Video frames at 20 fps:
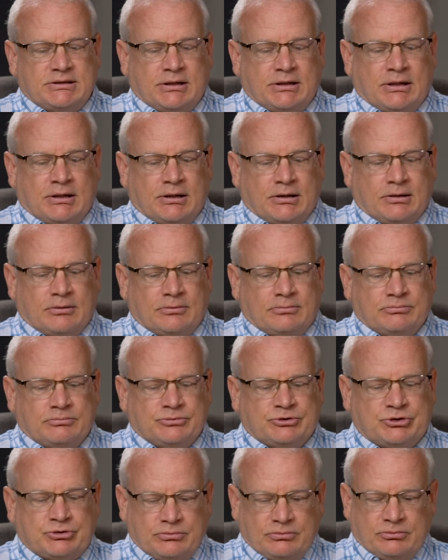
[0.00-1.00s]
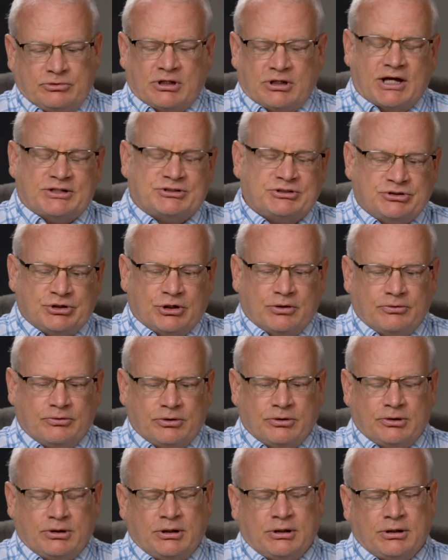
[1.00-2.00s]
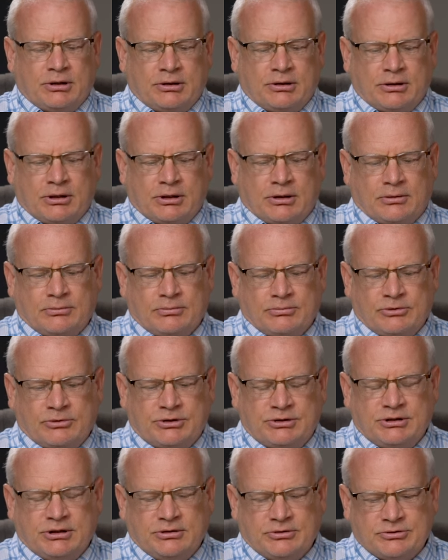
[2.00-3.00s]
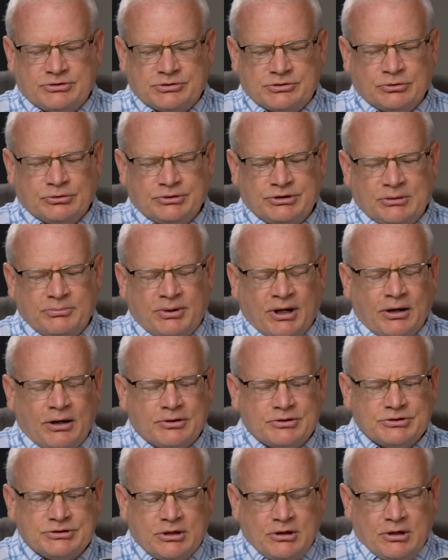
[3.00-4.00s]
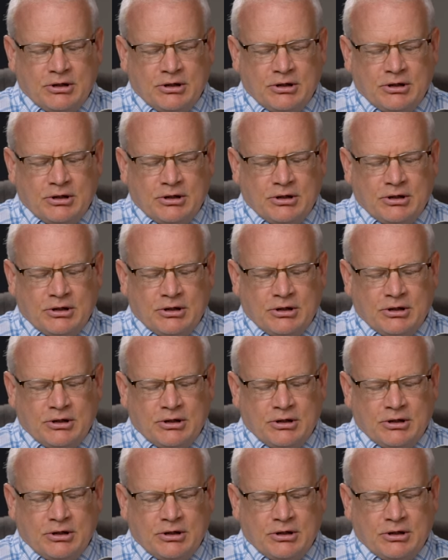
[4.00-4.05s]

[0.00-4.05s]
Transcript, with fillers: uh, class is over, and uh, the dean of the school, Dean Powers,